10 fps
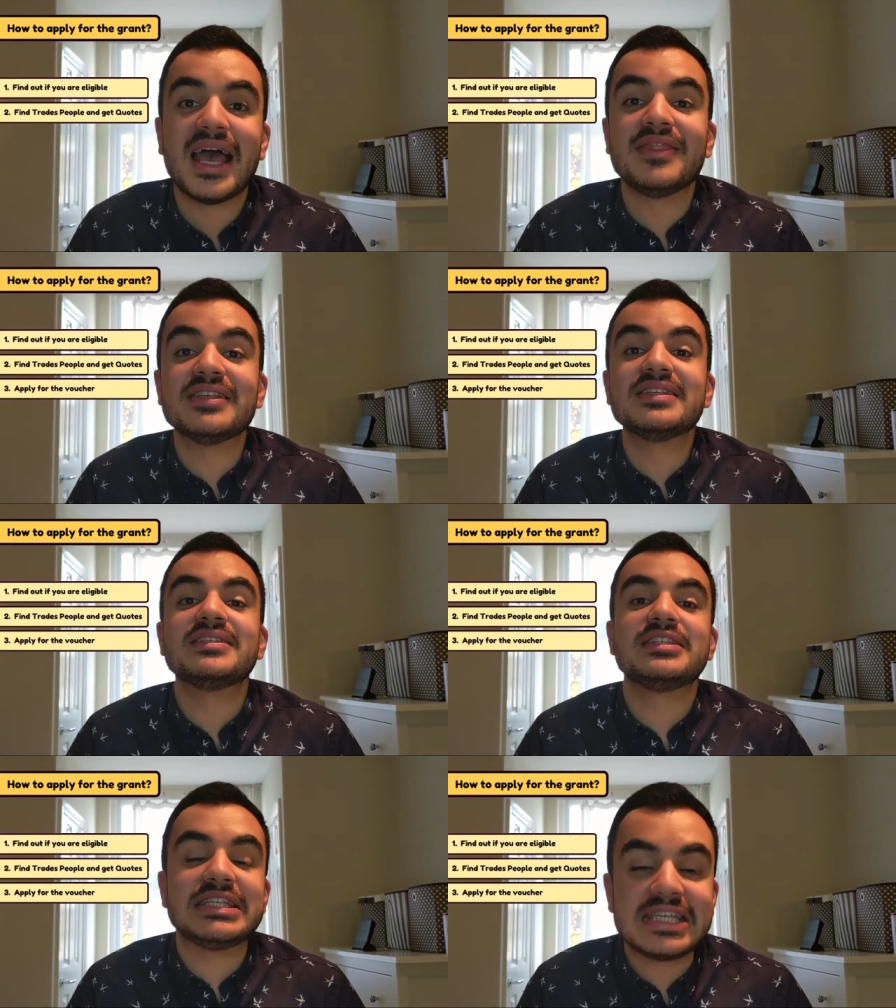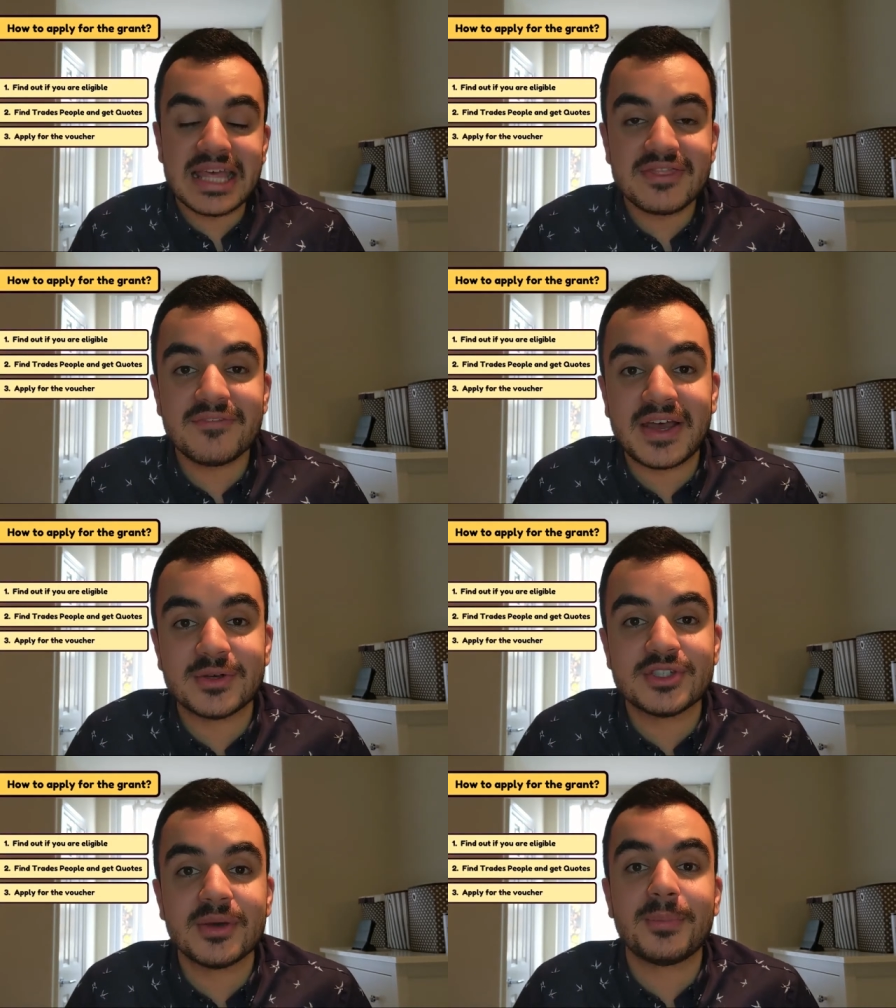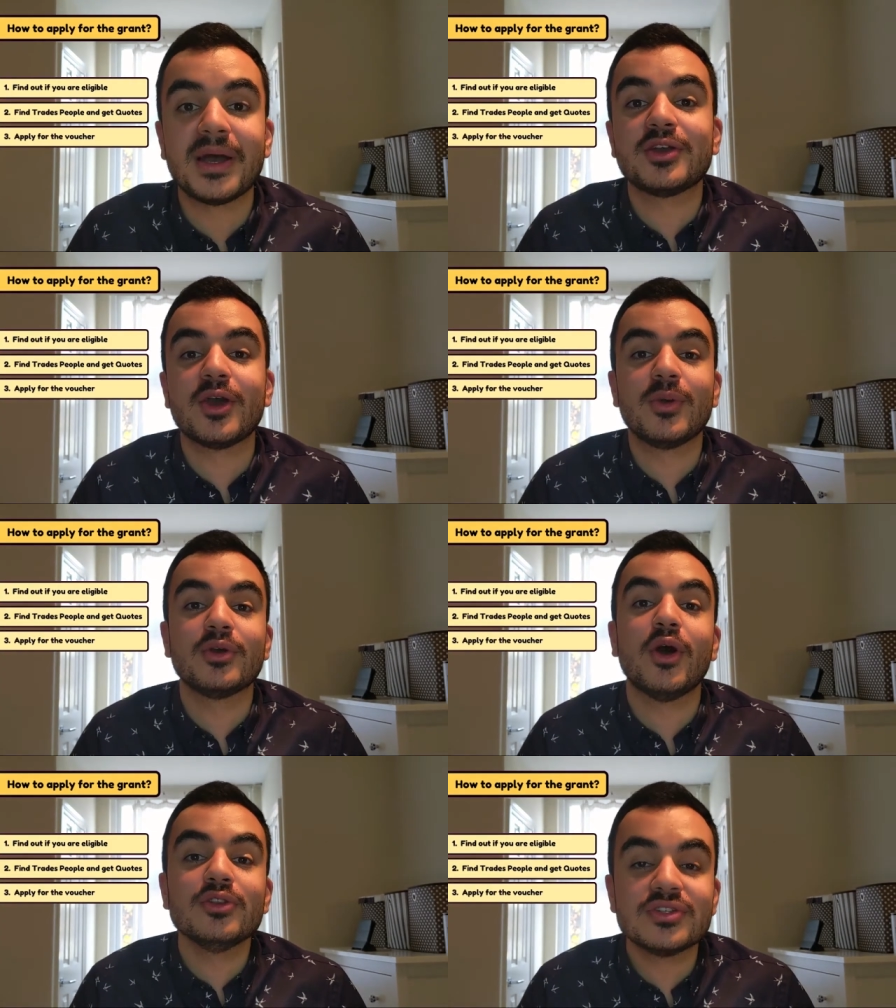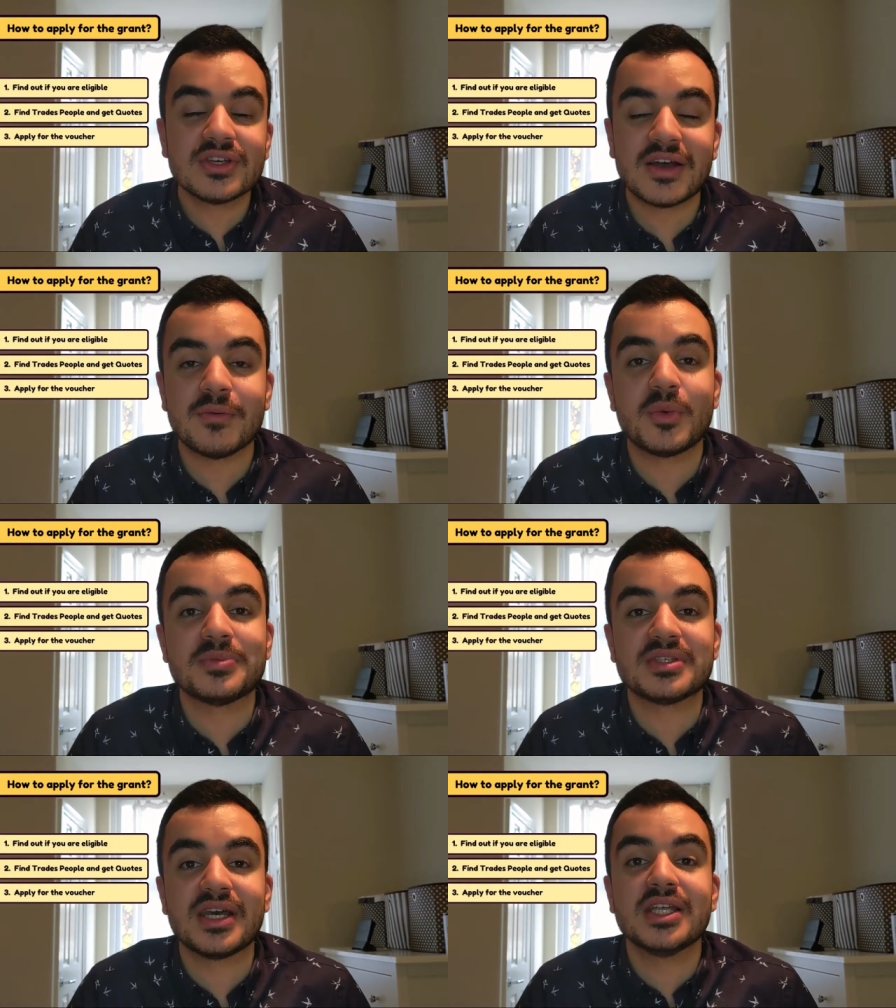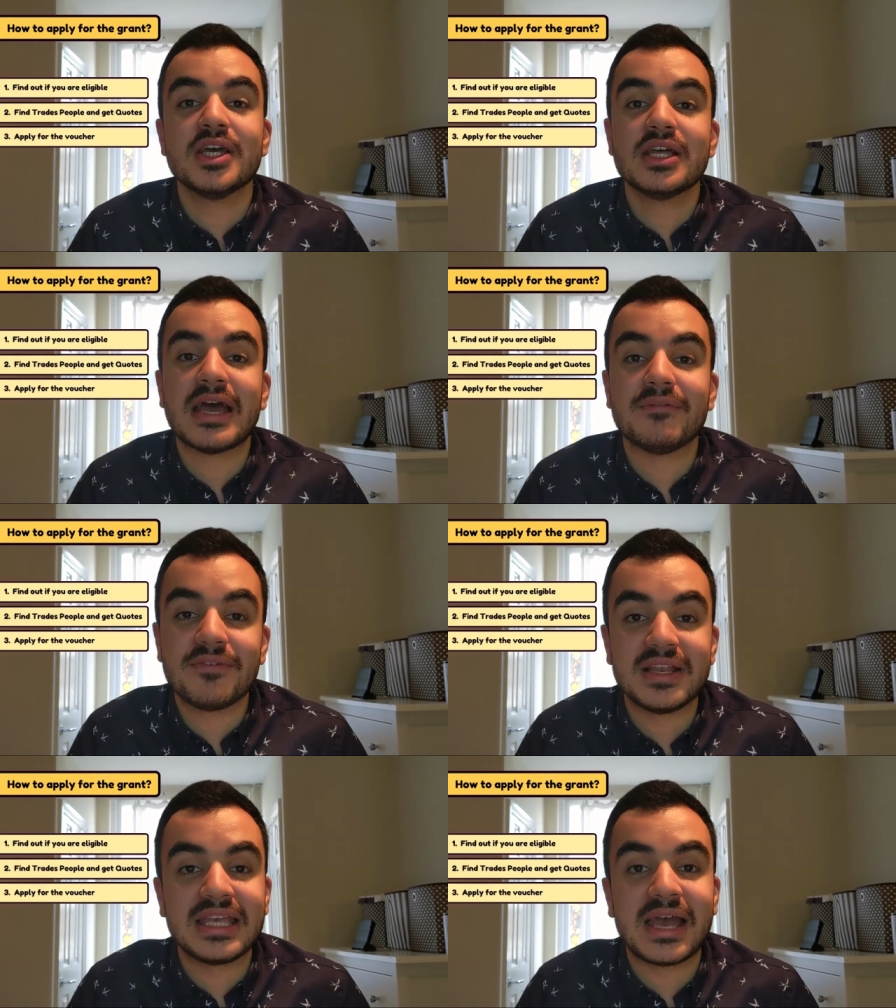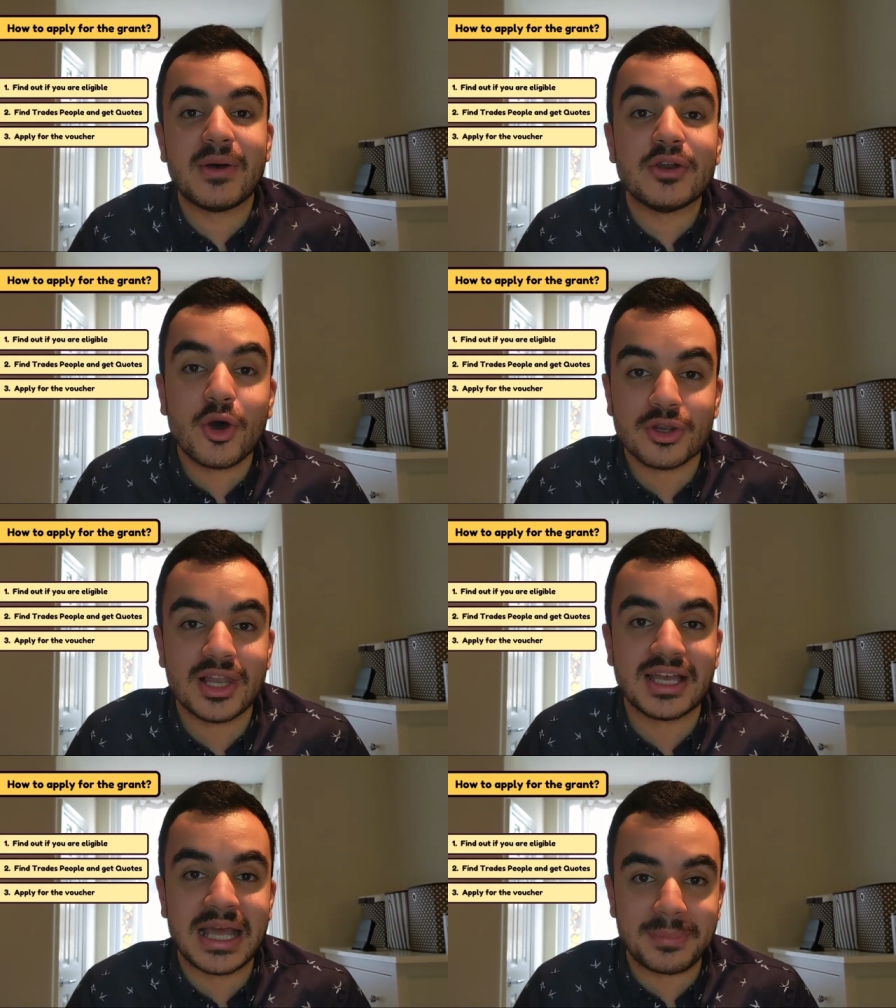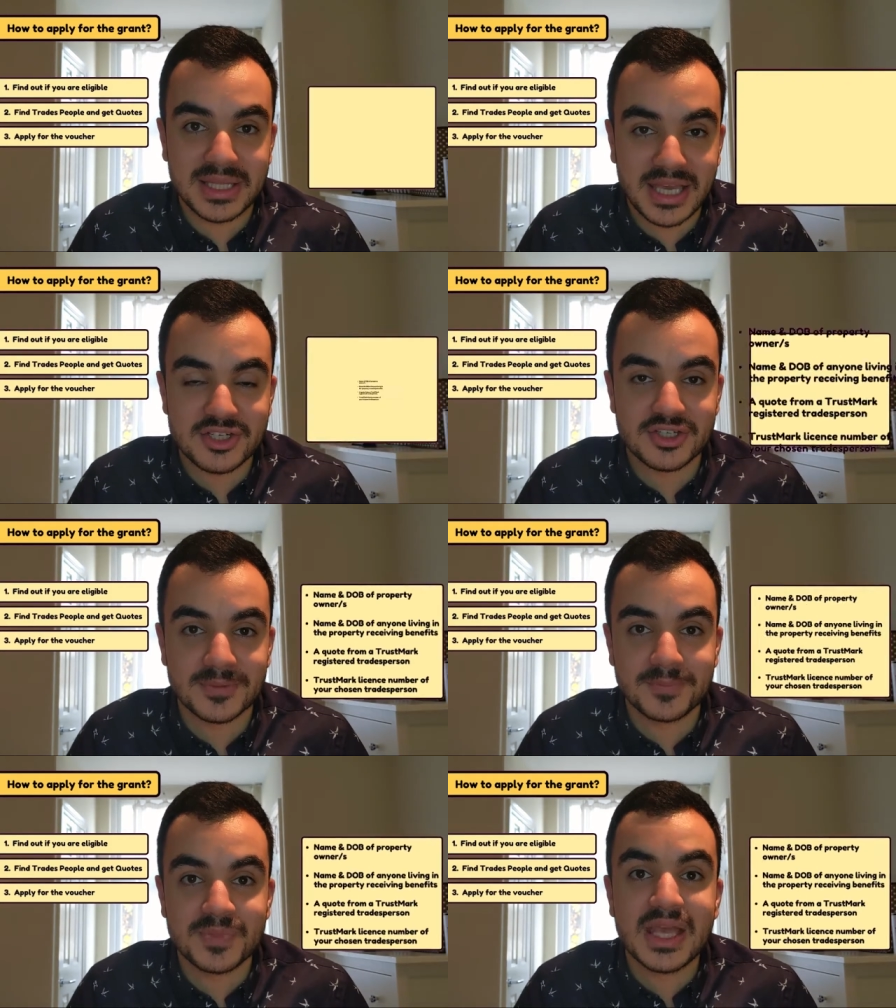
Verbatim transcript: and this is to get the voucher by going onto the government website and filling out an online application.